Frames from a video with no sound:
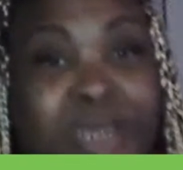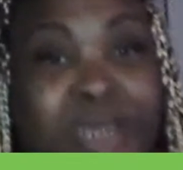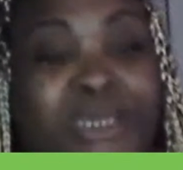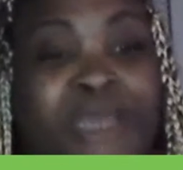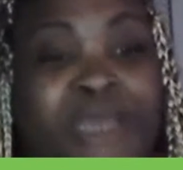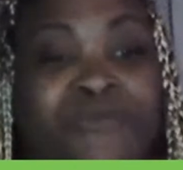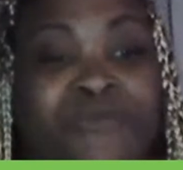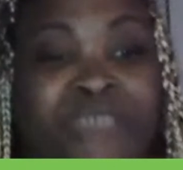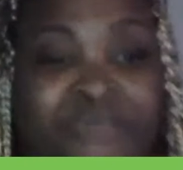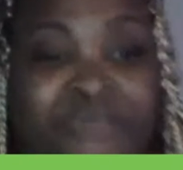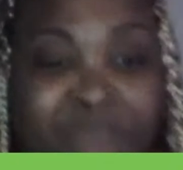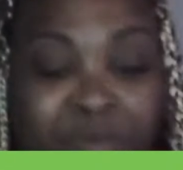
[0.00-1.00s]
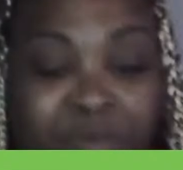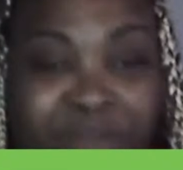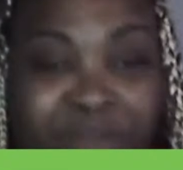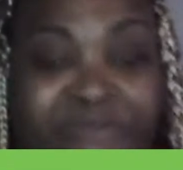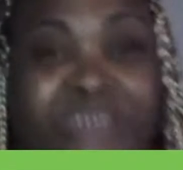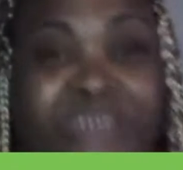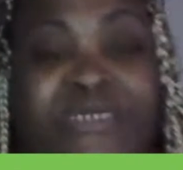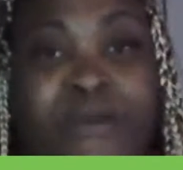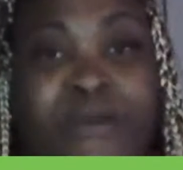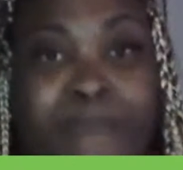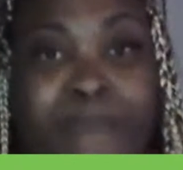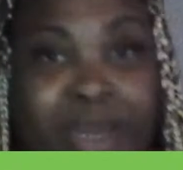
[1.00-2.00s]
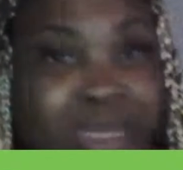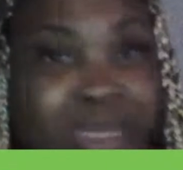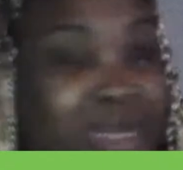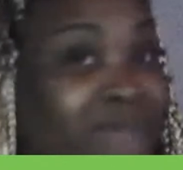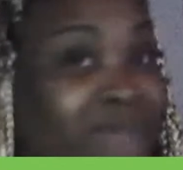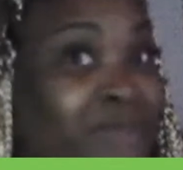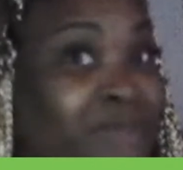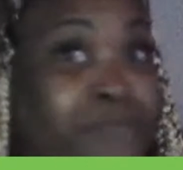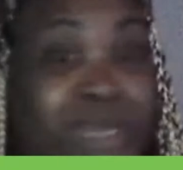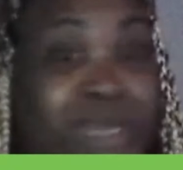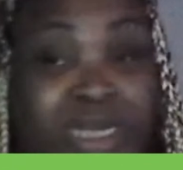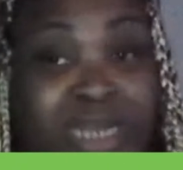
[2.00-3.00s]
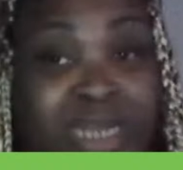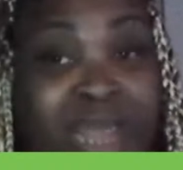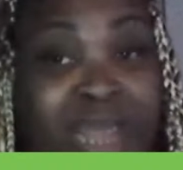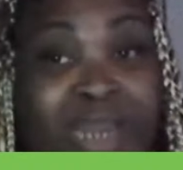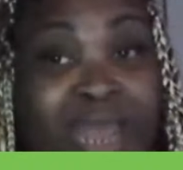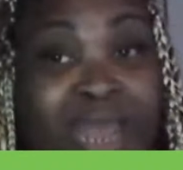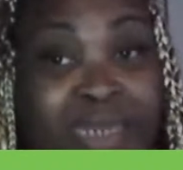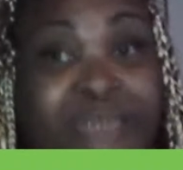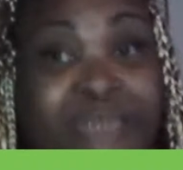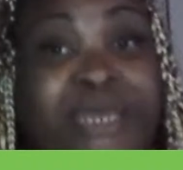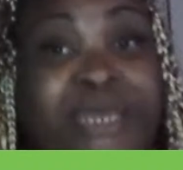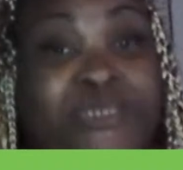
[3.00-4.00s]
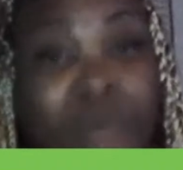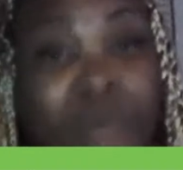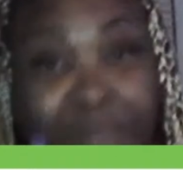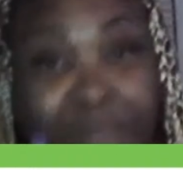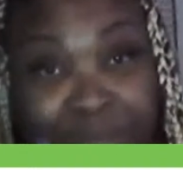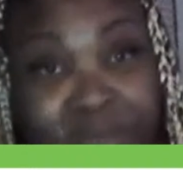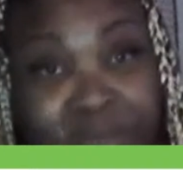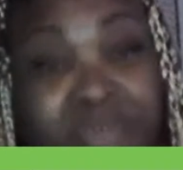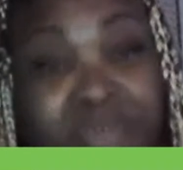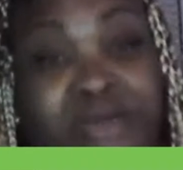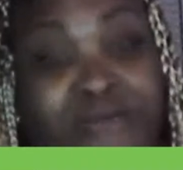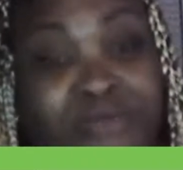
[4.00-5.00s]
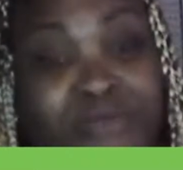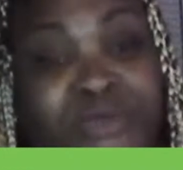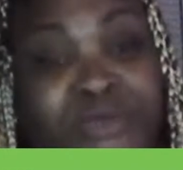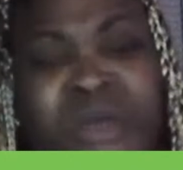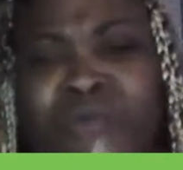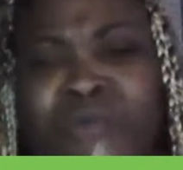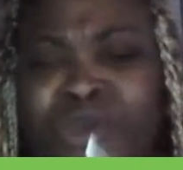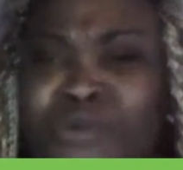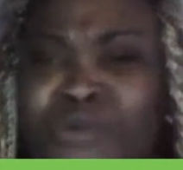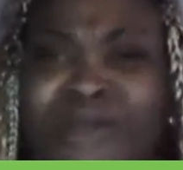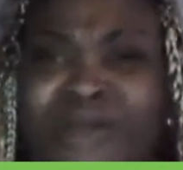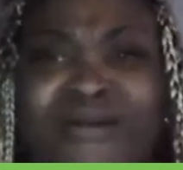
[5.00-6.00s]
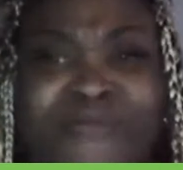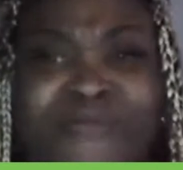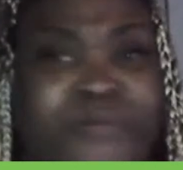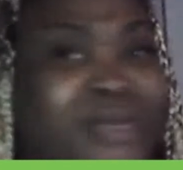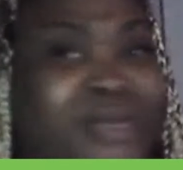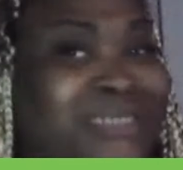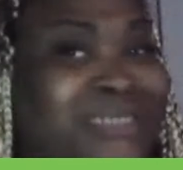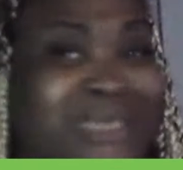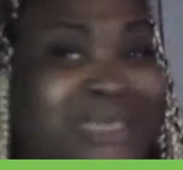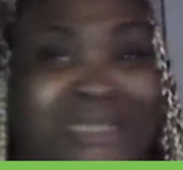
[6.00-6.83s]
can you see if they're ready for us to come out? And he left immediately like lightning. That's what made her uncomfortable. Were you uncomfortable because he didn't